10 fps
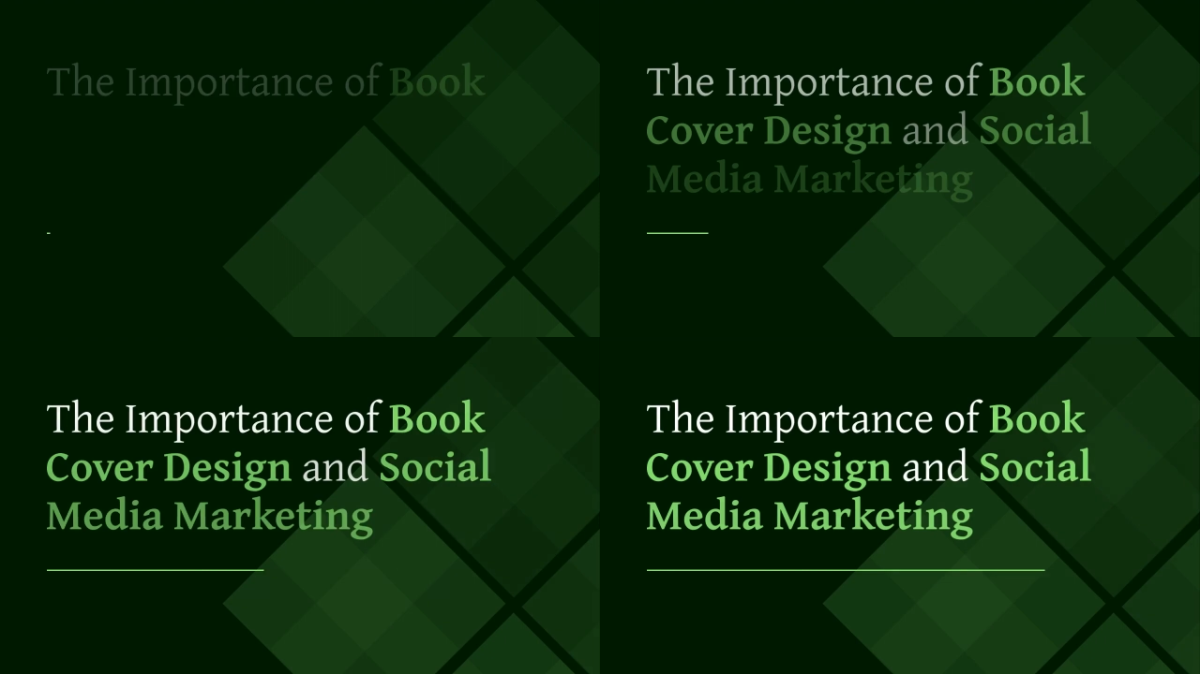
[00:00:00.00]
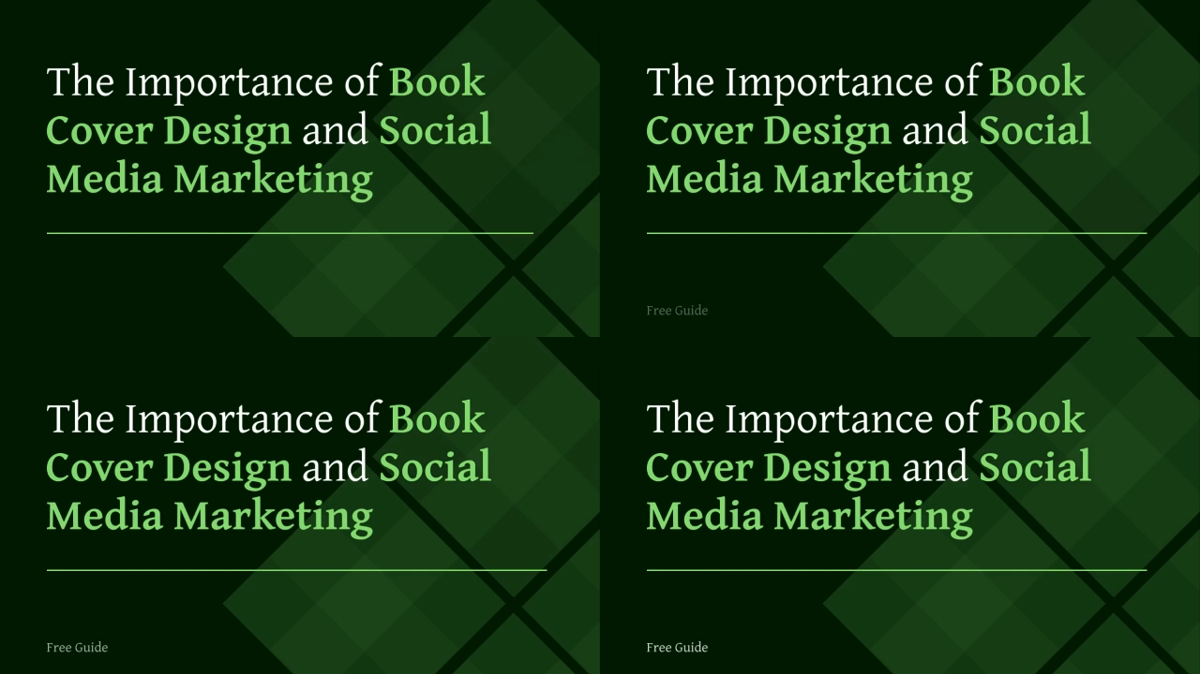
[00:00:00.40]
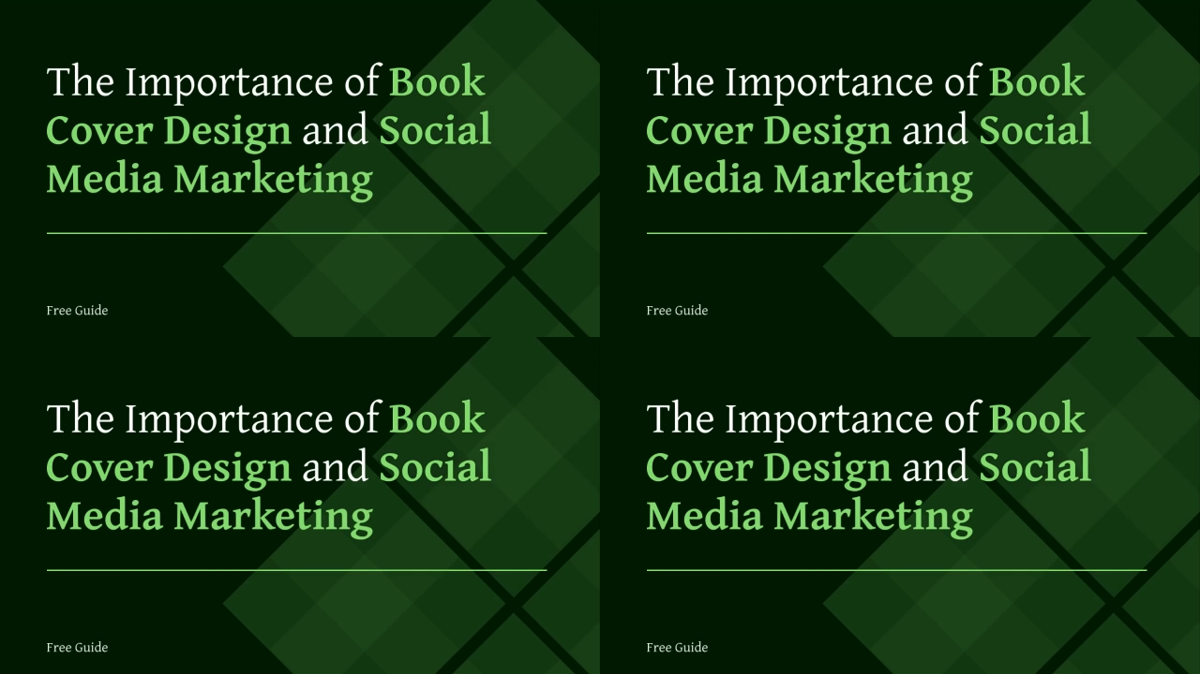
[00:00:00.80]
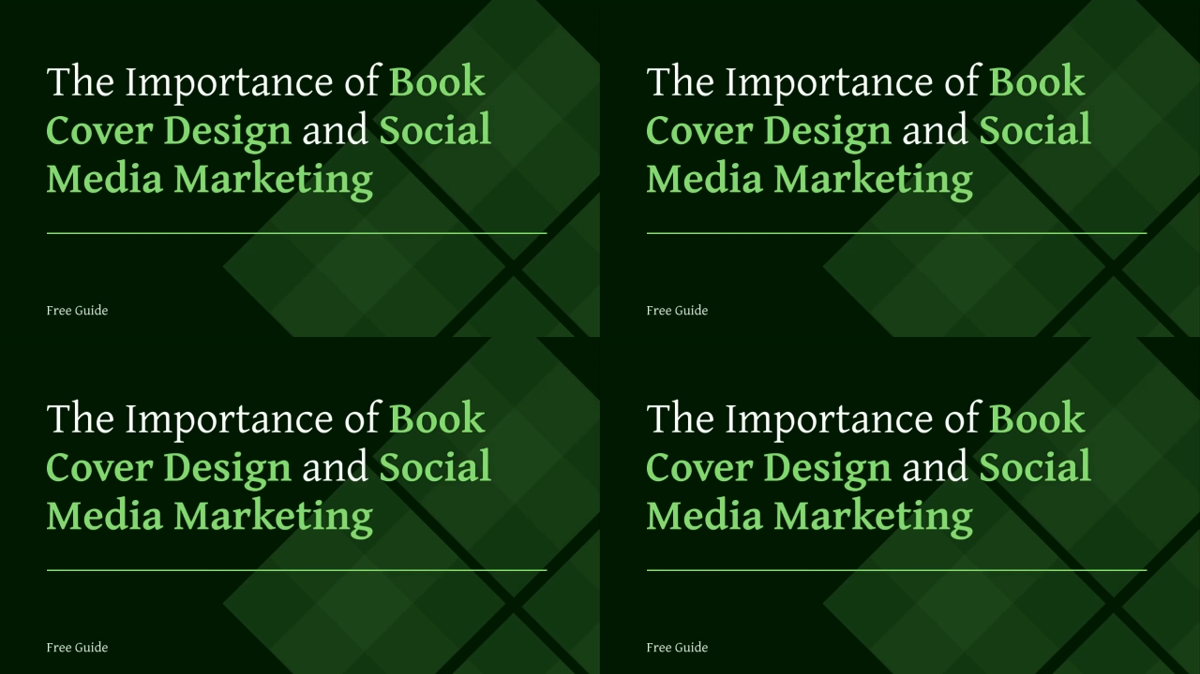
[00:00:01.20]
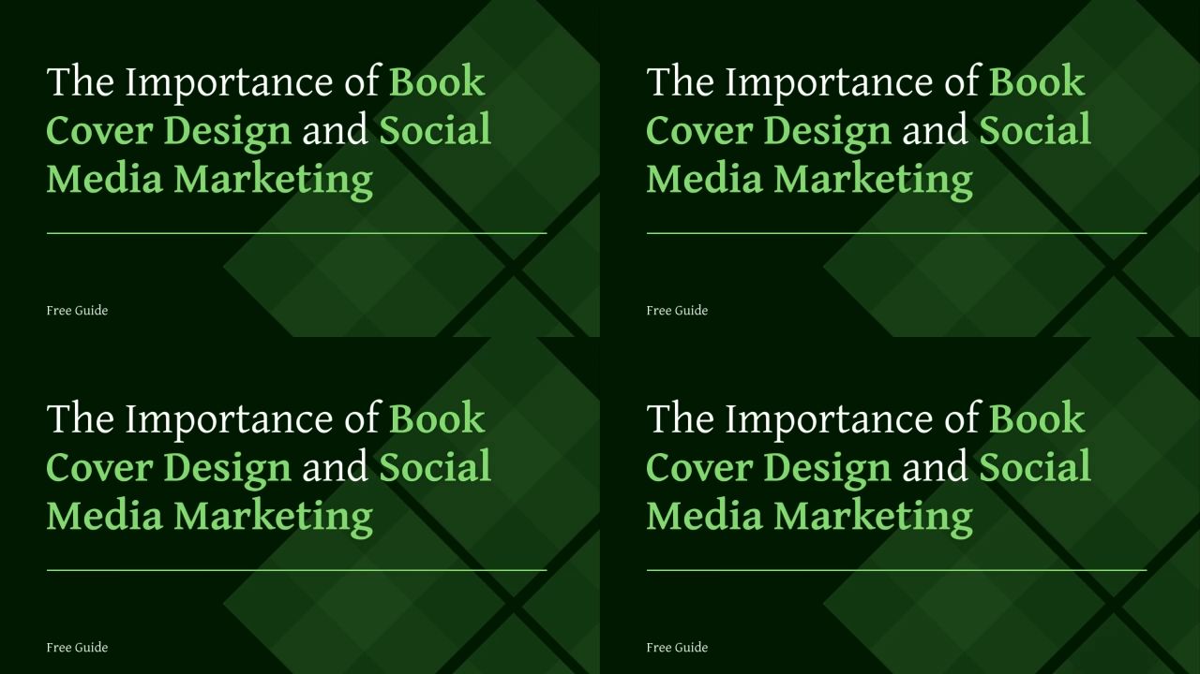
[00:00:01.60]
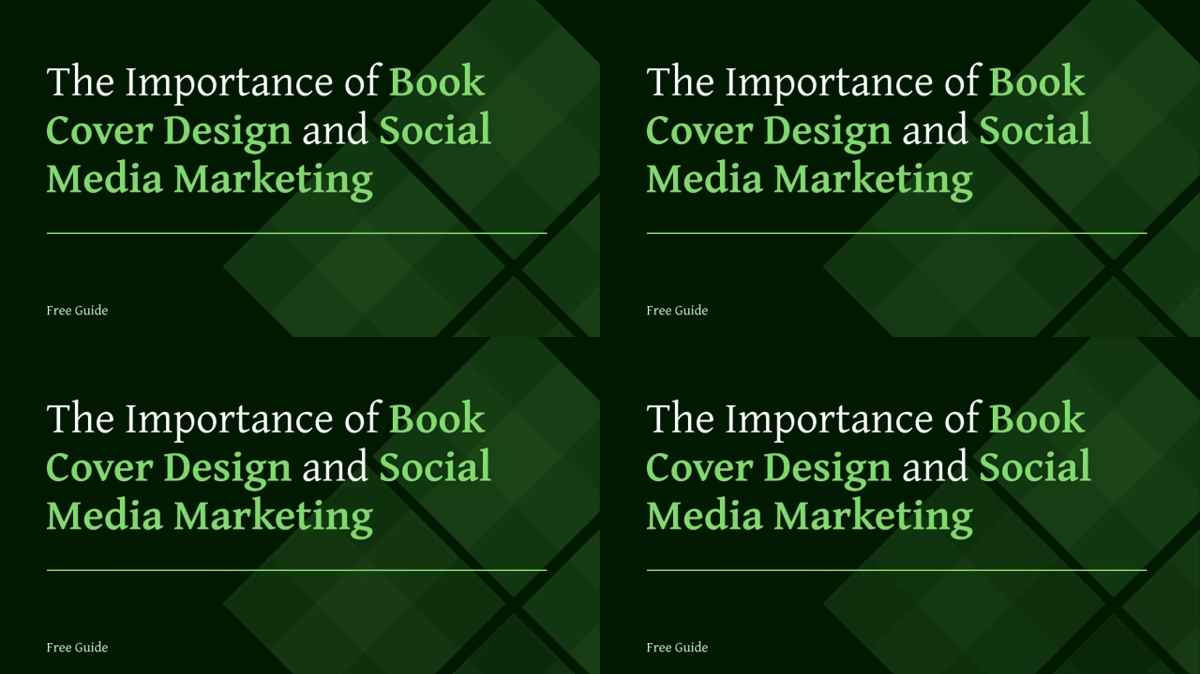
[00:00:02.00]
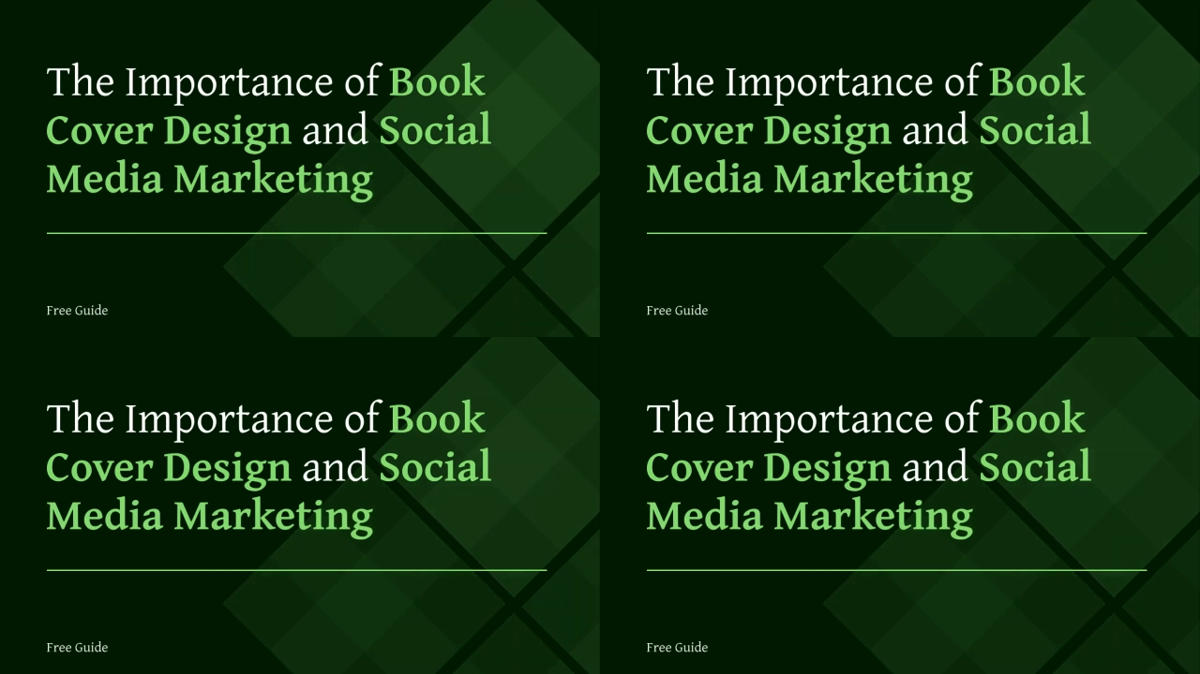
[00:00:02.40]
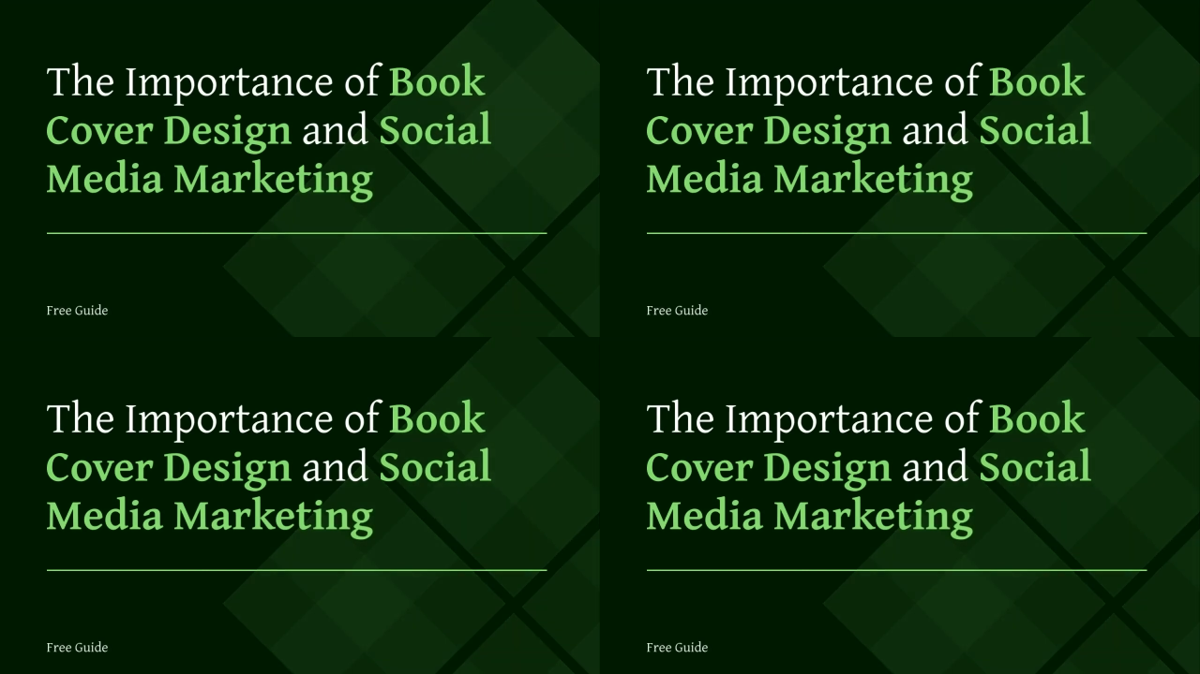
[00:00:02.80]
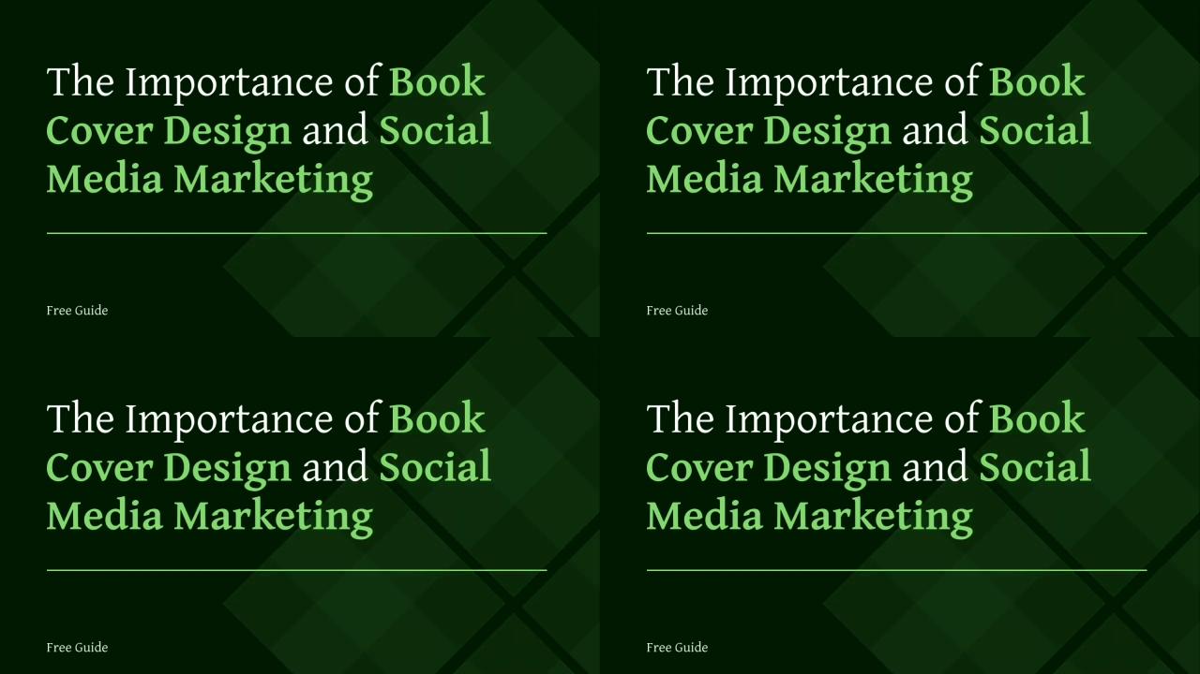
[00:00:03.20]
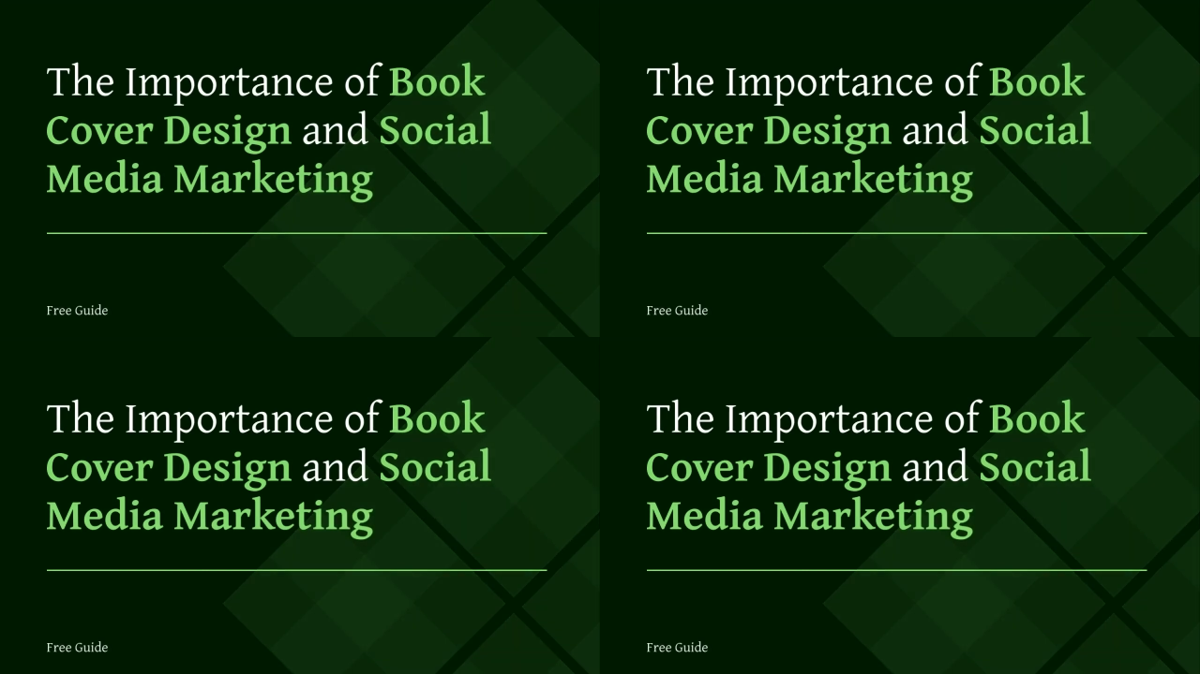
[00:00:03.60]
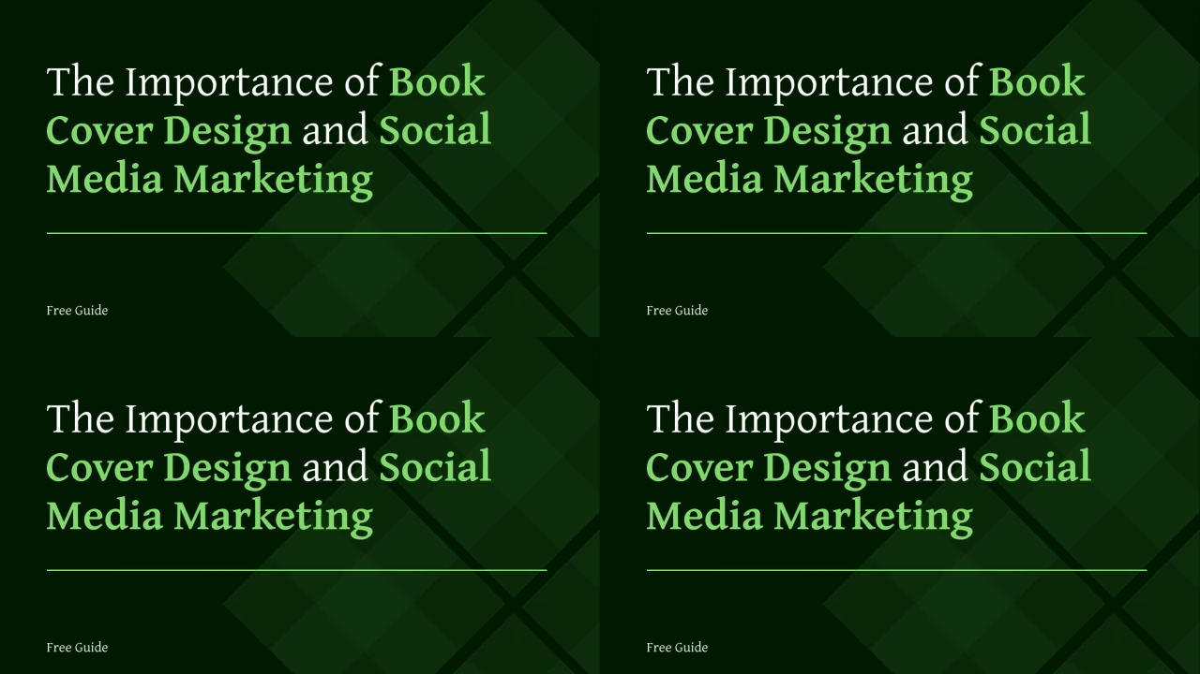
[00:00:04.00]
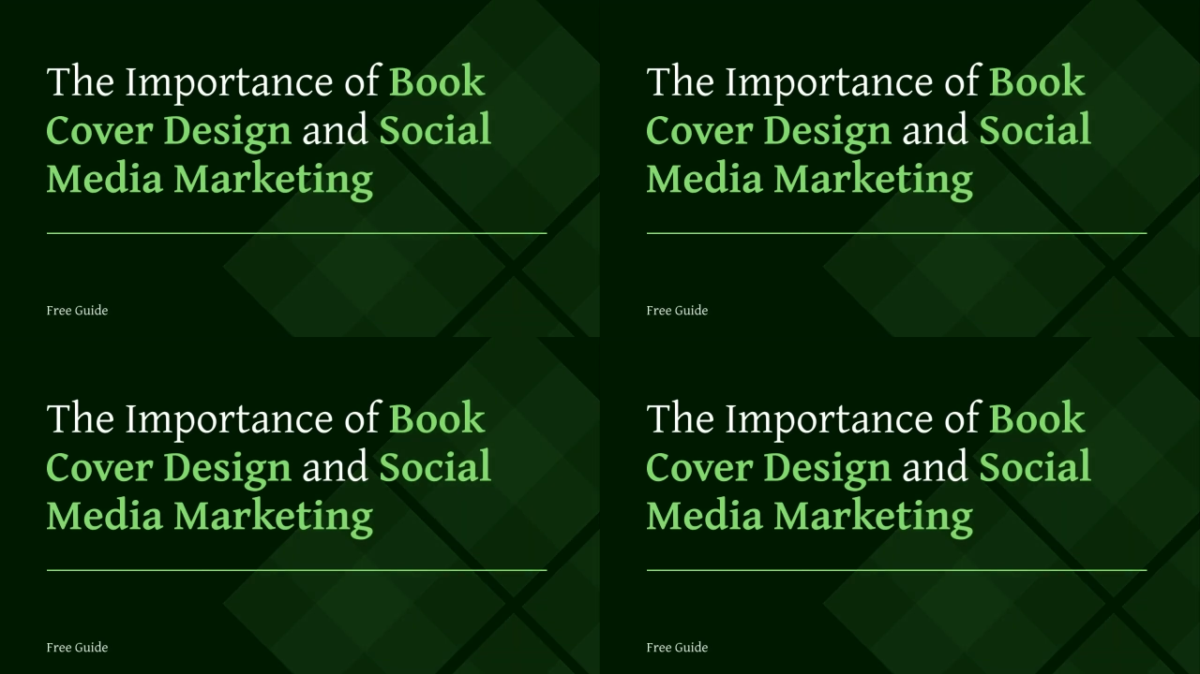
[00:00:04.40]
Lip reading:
(no speaker visible)